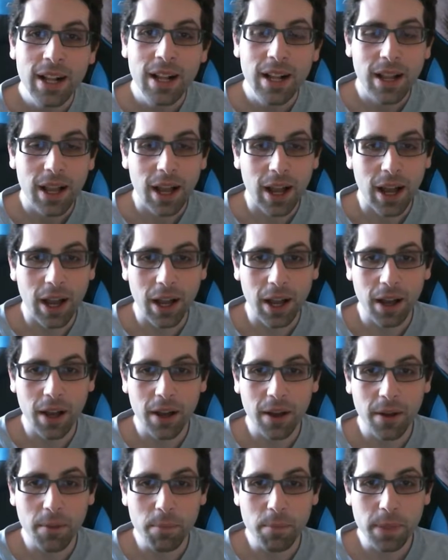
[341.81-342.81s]

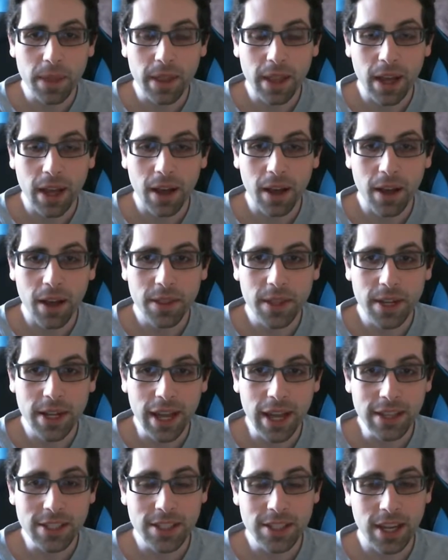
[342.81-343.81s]
On the
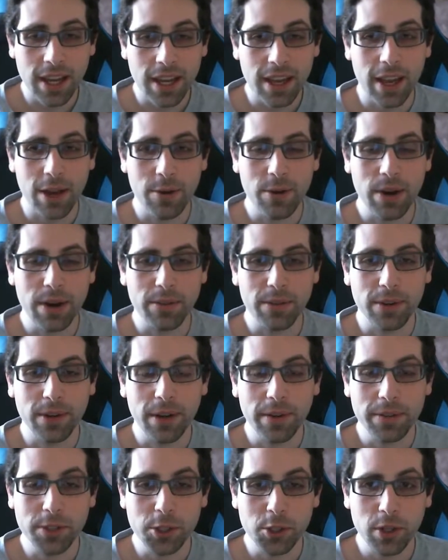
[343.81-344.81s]
next day, however,
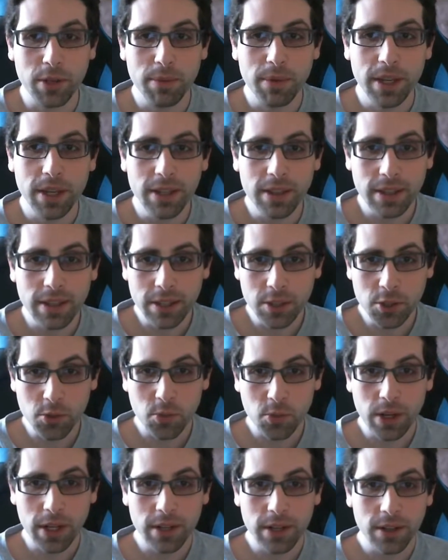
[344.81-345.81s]
of streaming, things
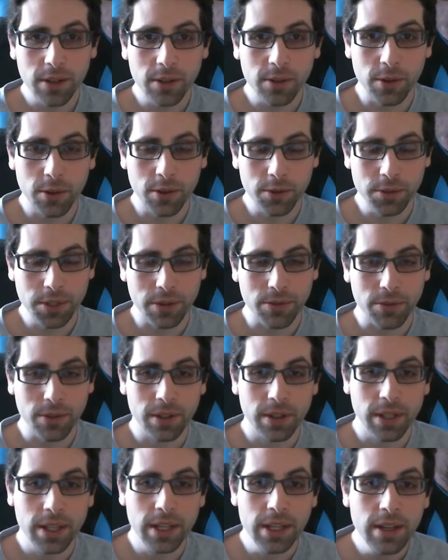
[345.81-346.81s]
went a little
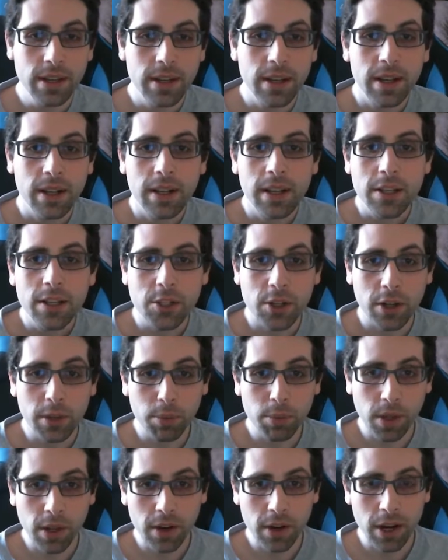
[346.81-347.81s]
differently. Started
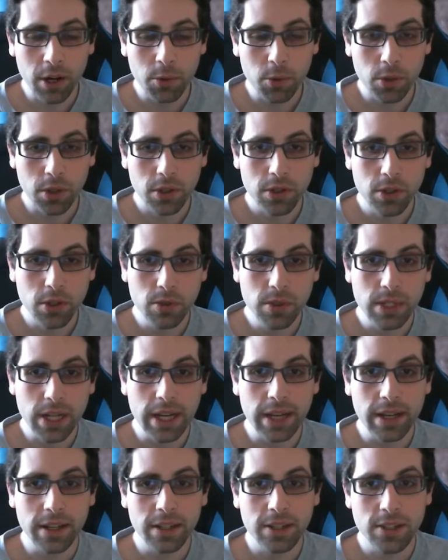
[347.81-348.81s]
playing around with a new
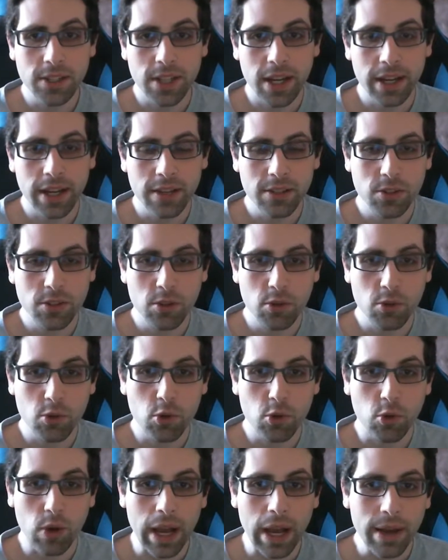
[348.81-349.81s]
deck, decided to
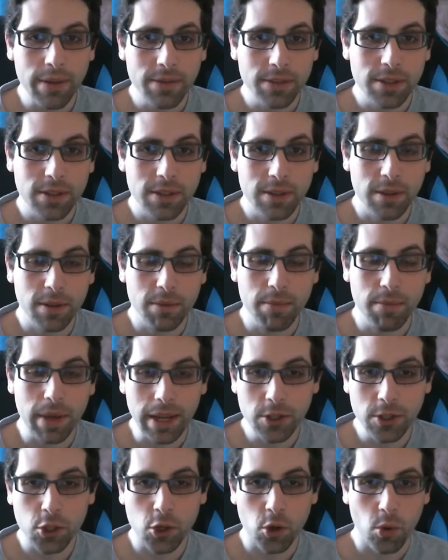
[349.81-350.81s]
craft the
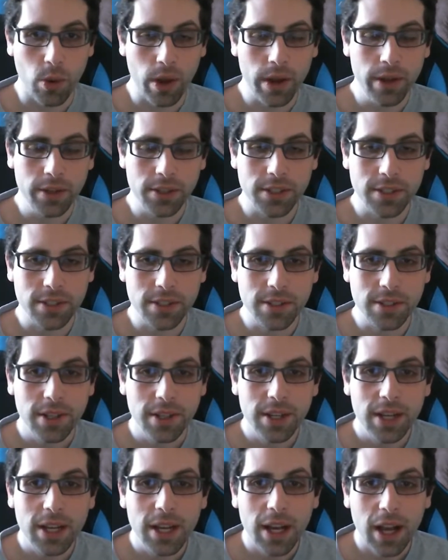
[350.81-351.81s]
Mage Quest,
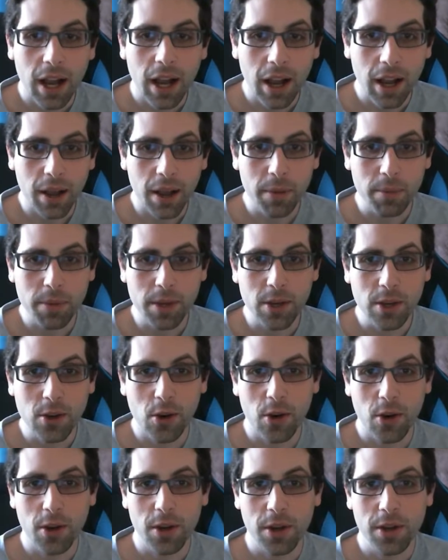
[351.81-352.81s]

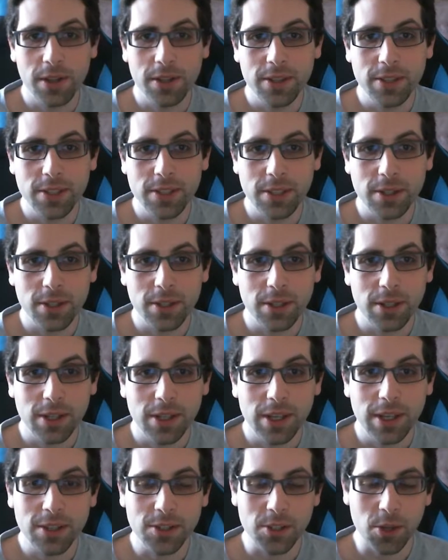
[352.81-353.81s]
because
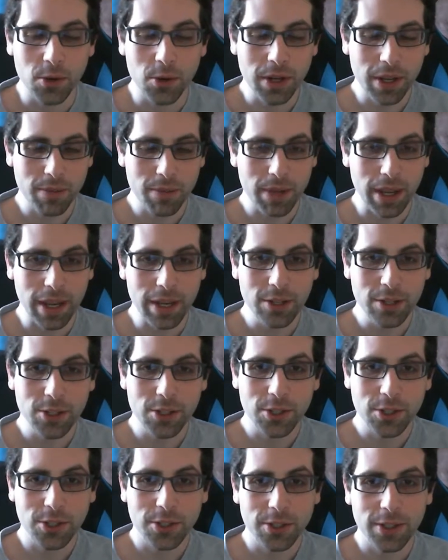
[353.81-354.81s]
Exodia
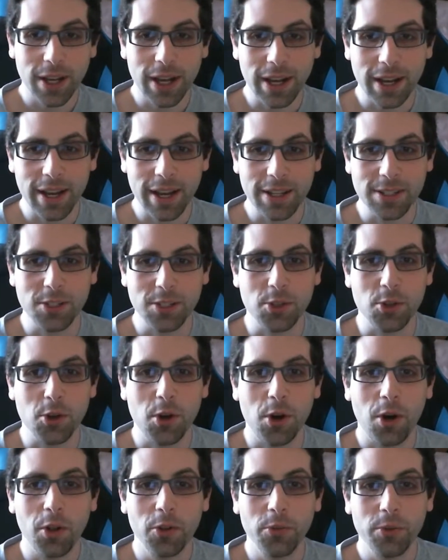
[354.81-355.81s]
Mage, as it's
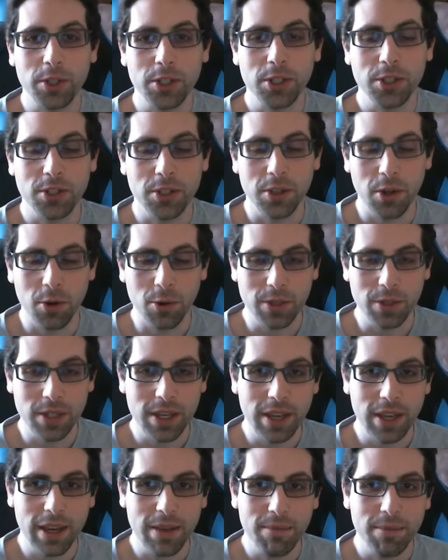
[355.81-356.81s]
called, which is an
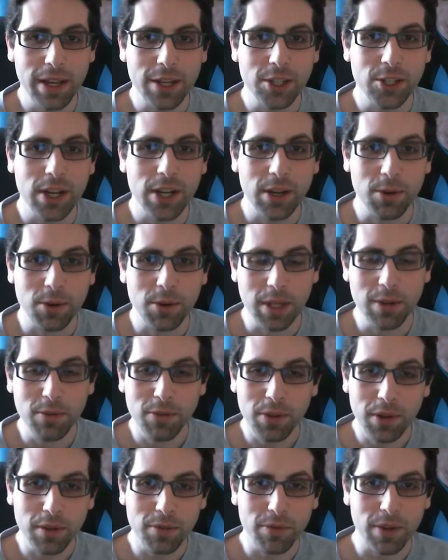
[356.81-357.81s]
OTK mage deck with
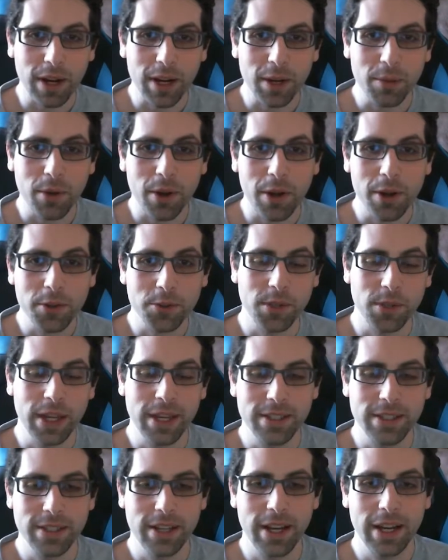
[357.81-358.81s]
infinite fireballs, with
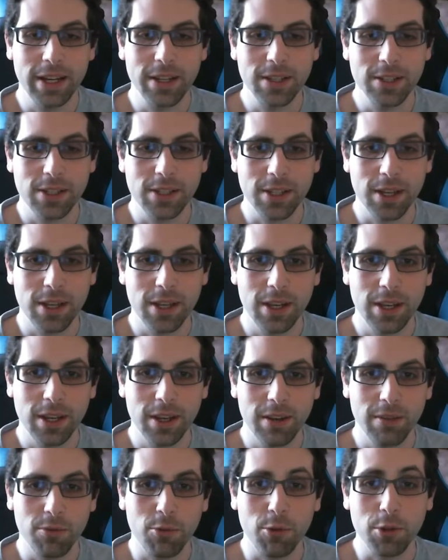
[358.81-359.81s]
Antonitis,
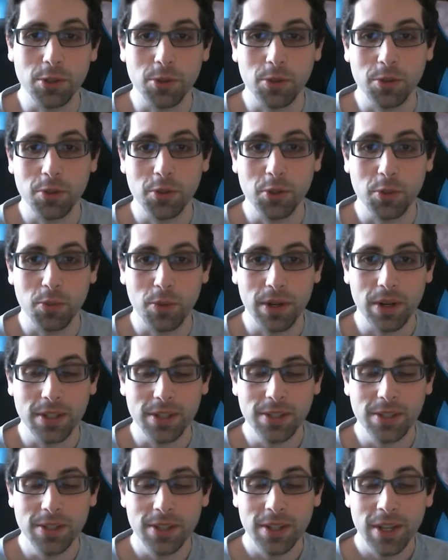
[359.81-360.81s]
and 4 Sorcerer's
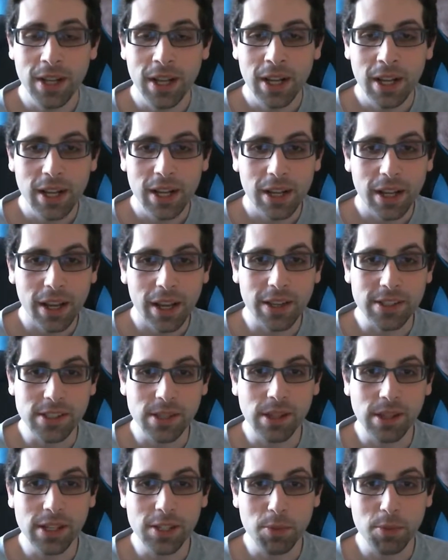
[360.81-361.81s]
Apprentices,
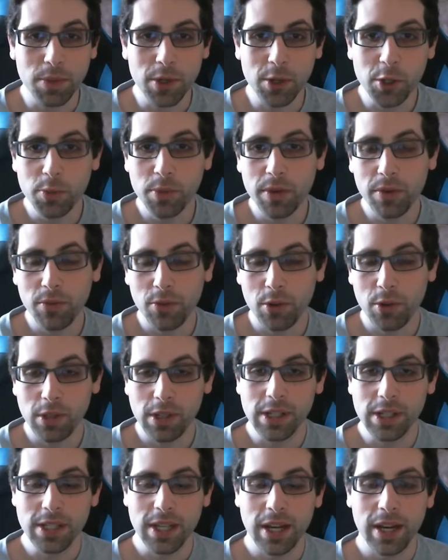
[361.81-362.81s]
something that's appealed to me for a
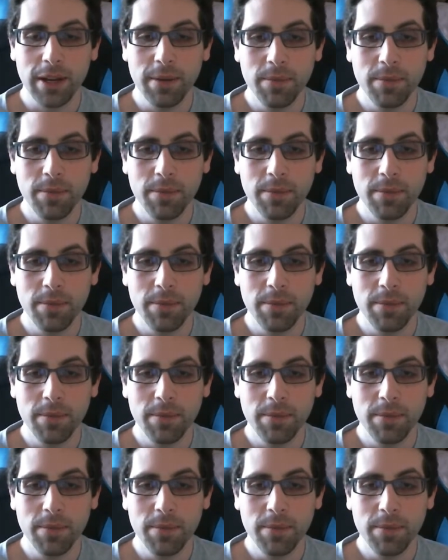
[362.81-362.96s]
long time,